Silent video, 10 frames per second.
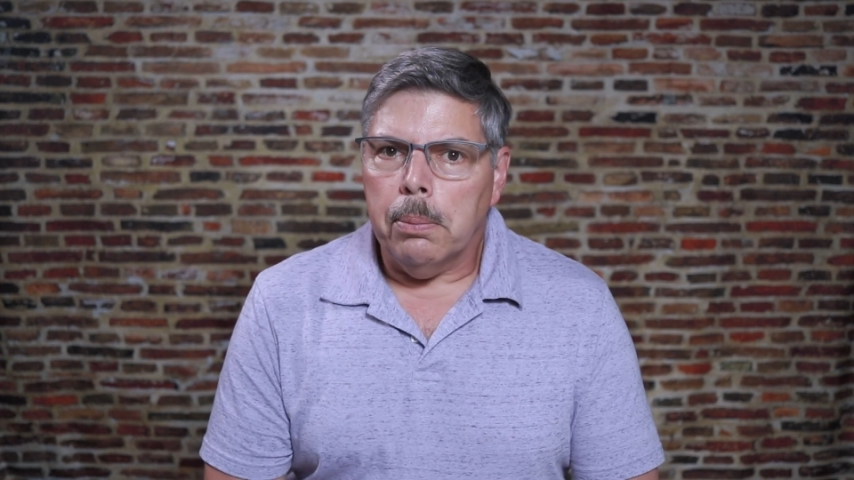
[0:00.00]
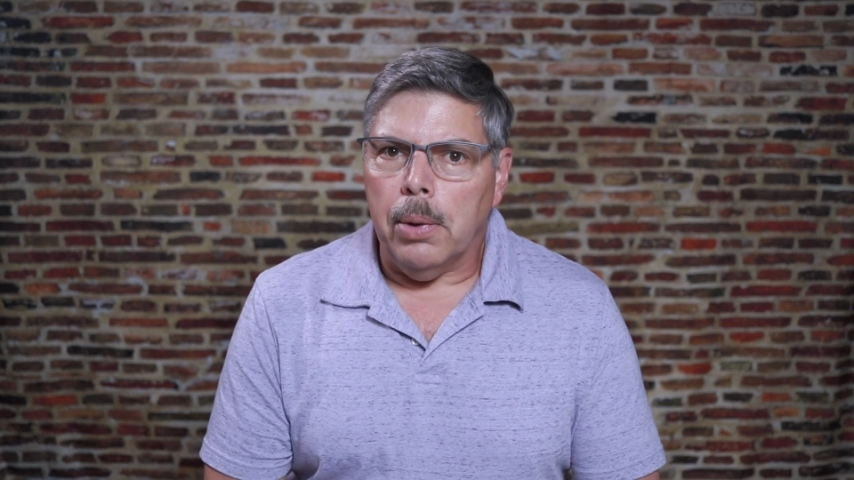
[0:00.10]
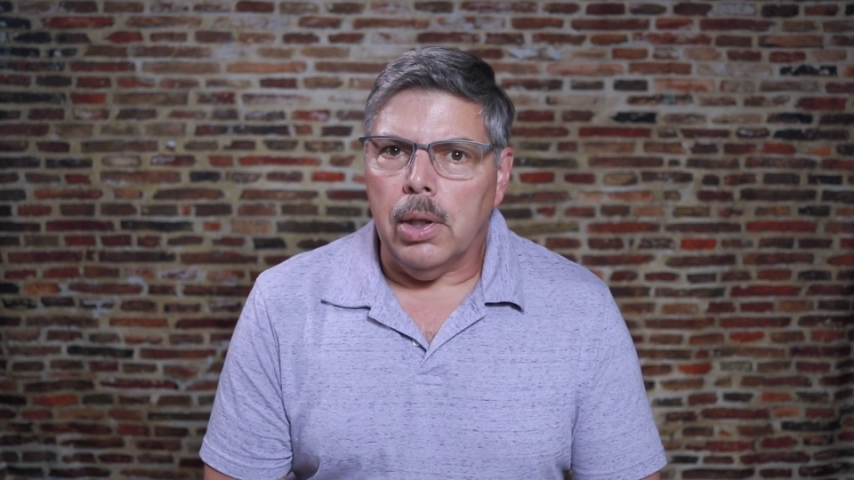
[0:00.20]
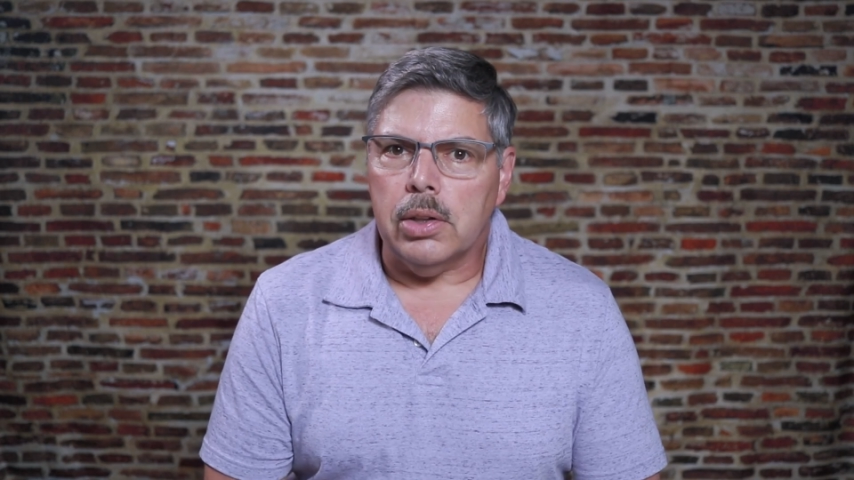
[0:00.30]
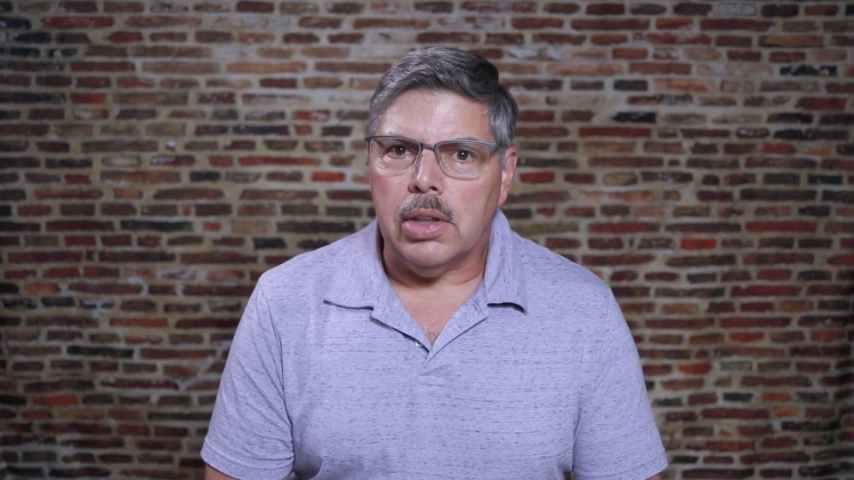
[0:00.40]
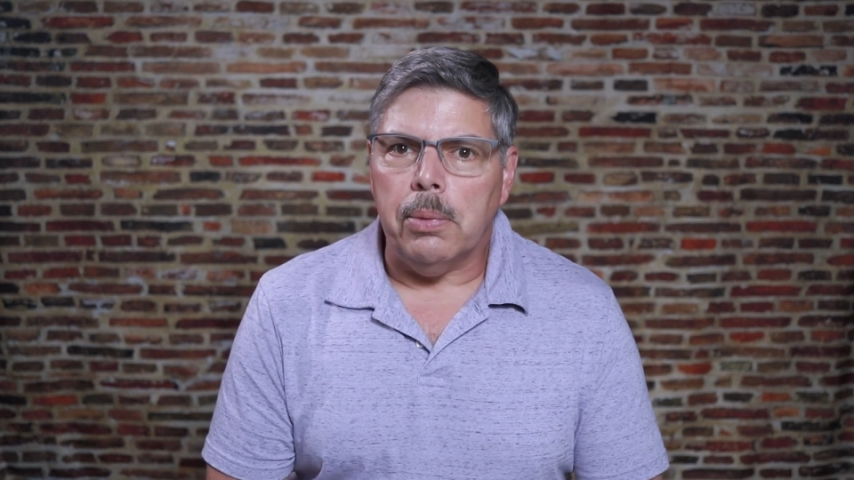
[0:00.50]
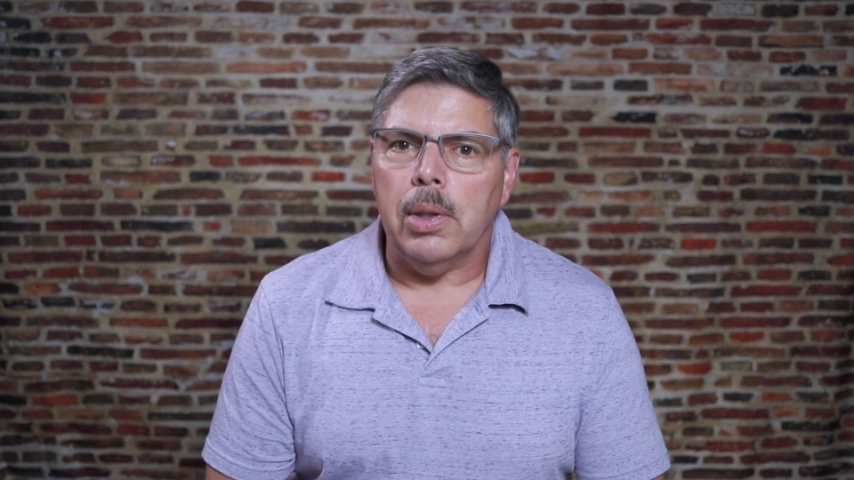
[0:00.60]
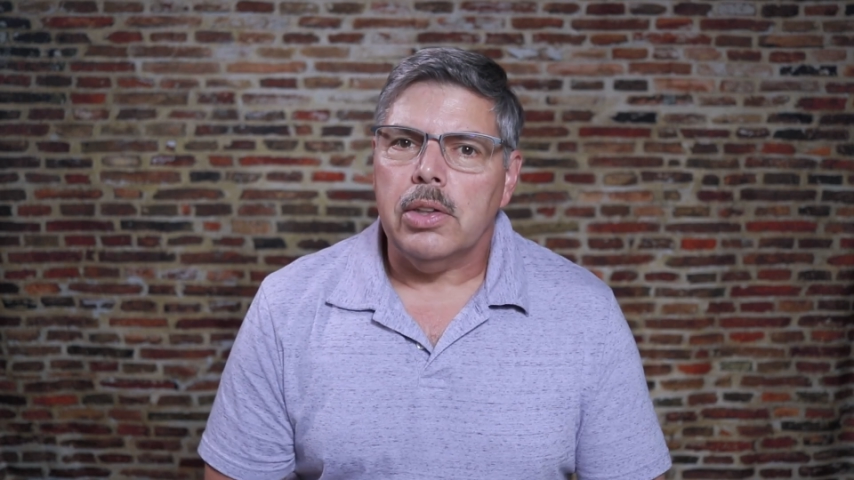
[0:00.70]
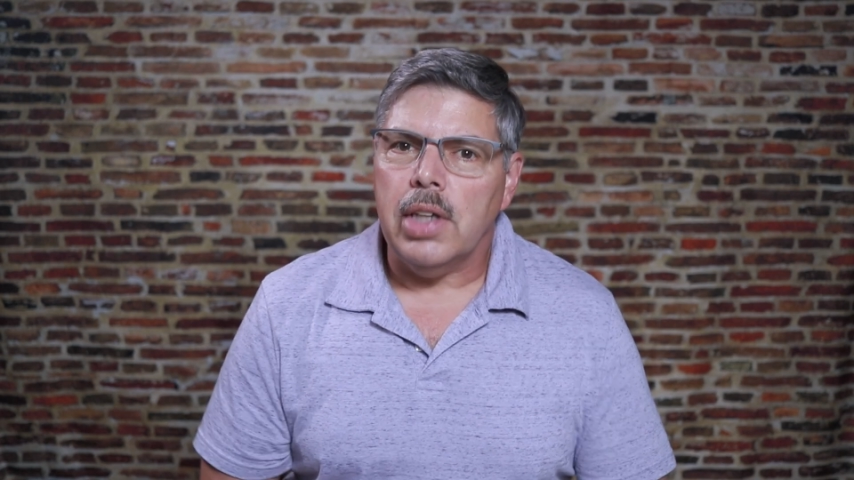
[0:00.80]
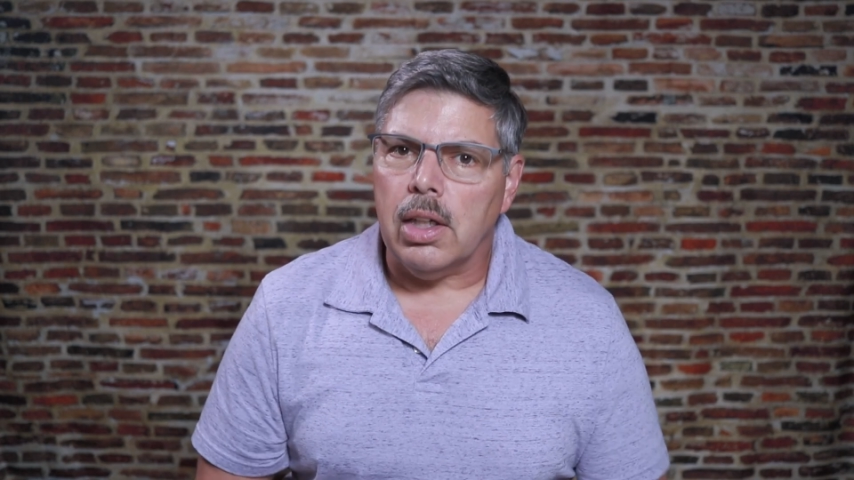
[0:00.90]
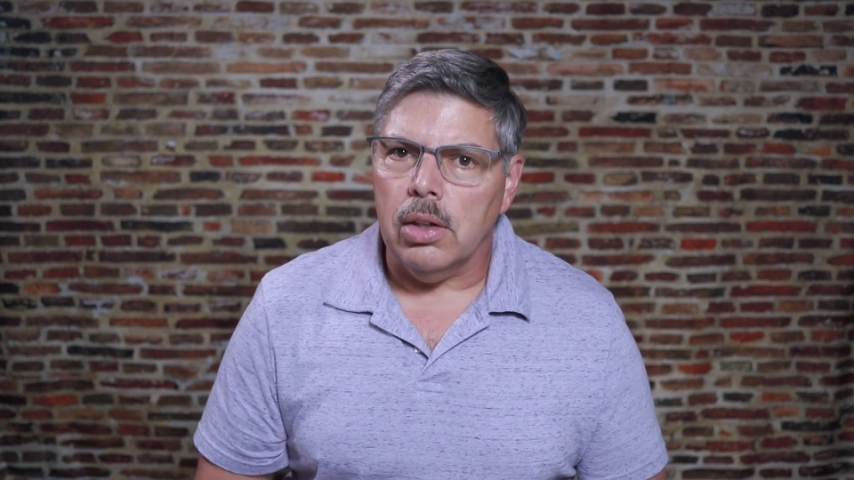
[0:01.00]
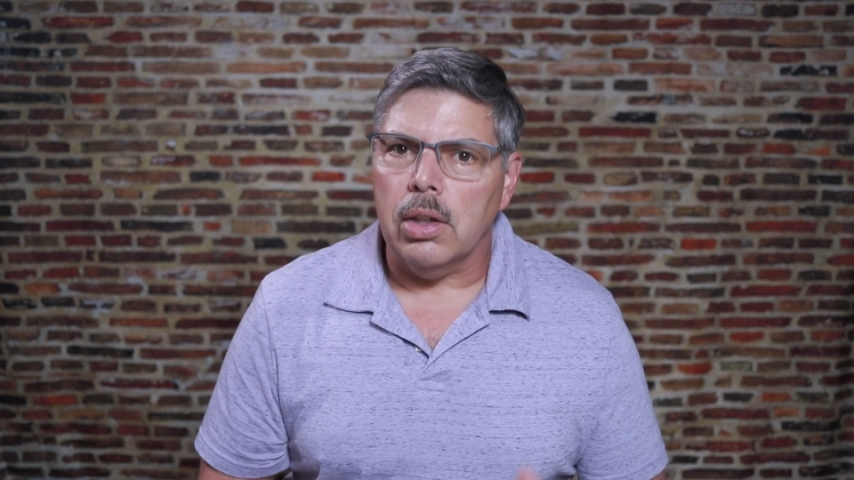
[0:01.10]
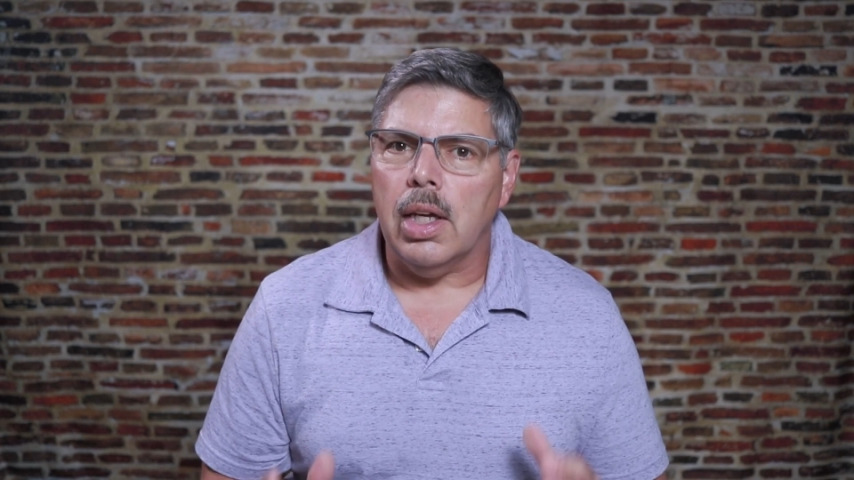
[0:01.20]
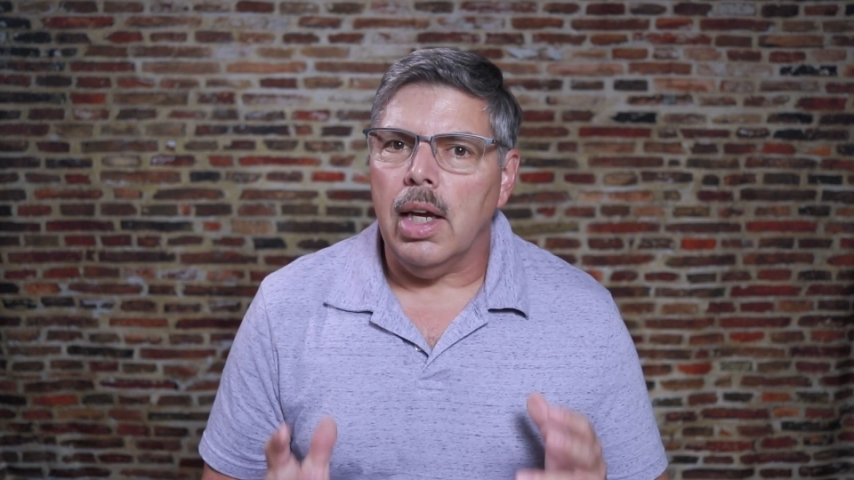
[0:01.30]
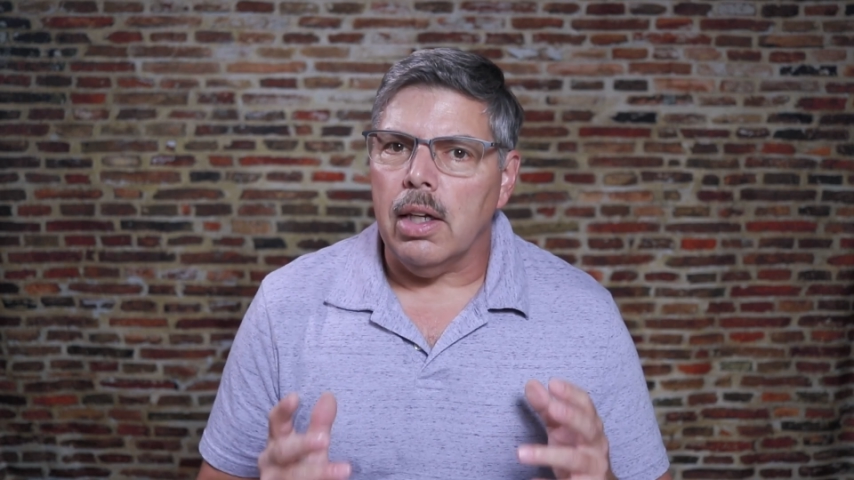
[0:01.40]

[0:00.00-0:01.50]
But I want to take a look at